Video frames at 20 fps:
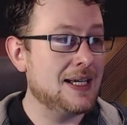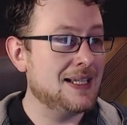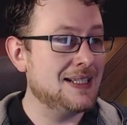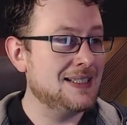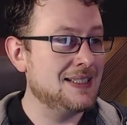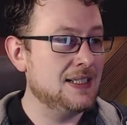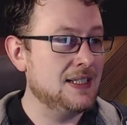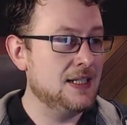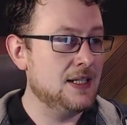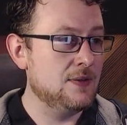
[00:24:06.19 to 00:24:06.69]

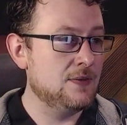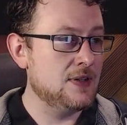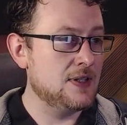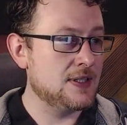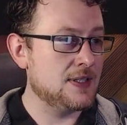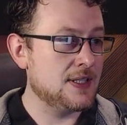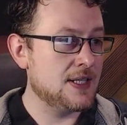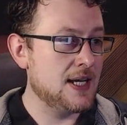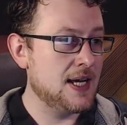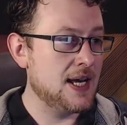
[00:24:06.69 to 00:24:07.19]
and give
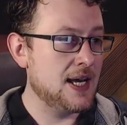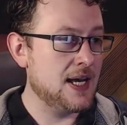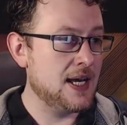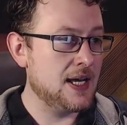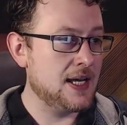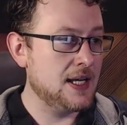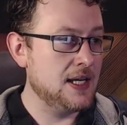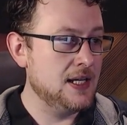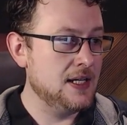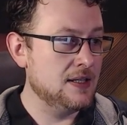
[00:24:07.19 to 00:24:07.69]
it
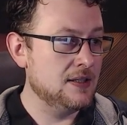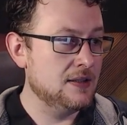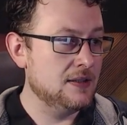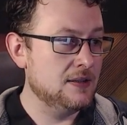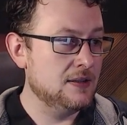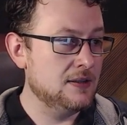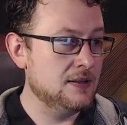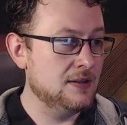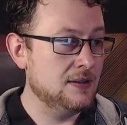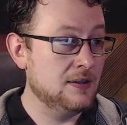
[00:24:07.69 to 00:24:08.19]
a
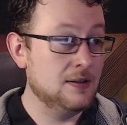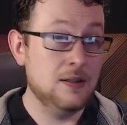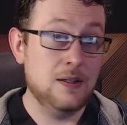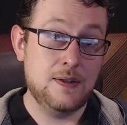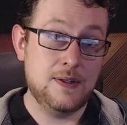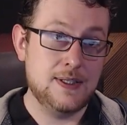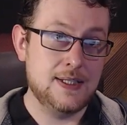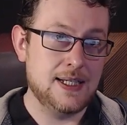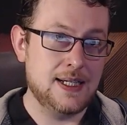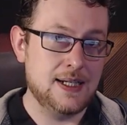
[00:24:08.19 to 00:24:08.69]

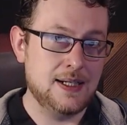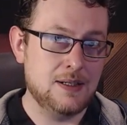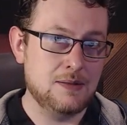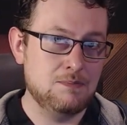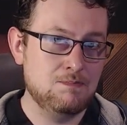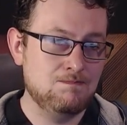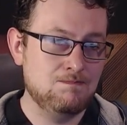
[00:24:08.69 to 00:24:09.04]
cloth tag.